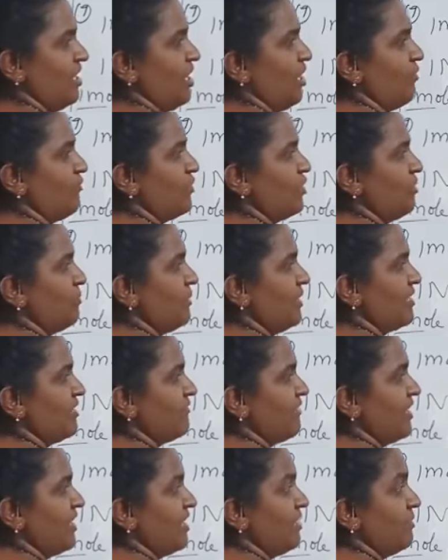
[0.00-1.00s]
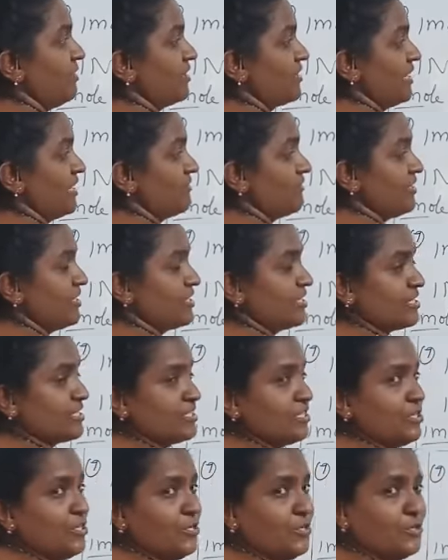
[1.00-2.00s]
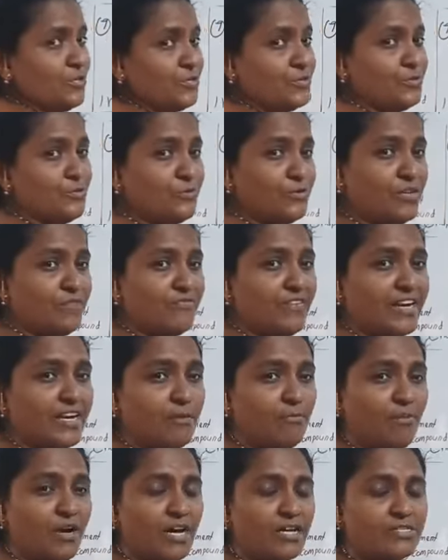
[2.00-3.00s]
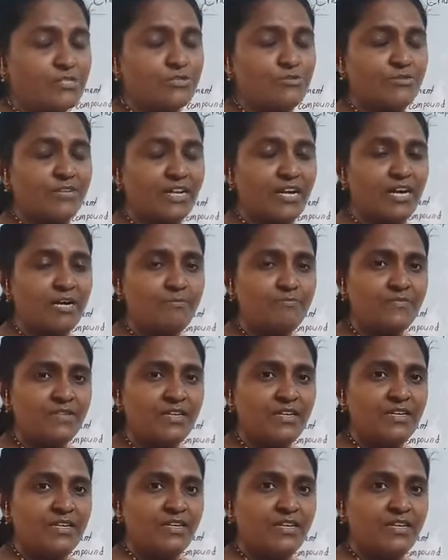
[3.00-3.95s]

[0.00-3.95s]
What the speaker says: how will you convert unified mass to gram?